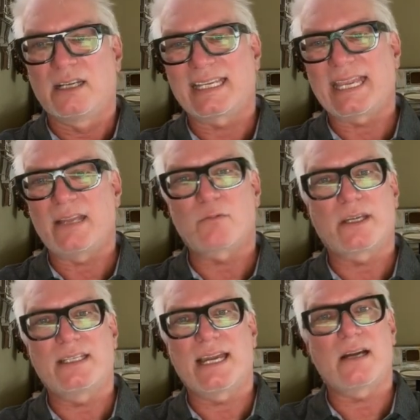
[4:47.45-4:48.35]
Again,
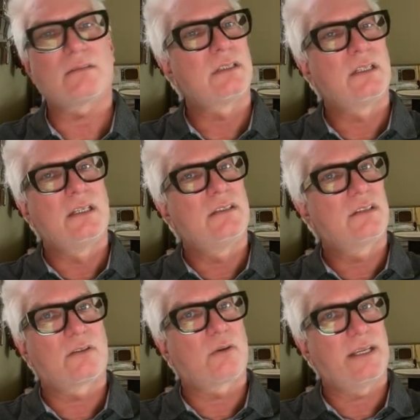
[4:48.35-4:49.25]
right now,
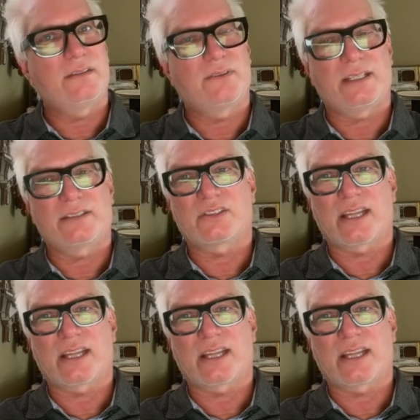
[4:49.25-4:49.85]
the great advantage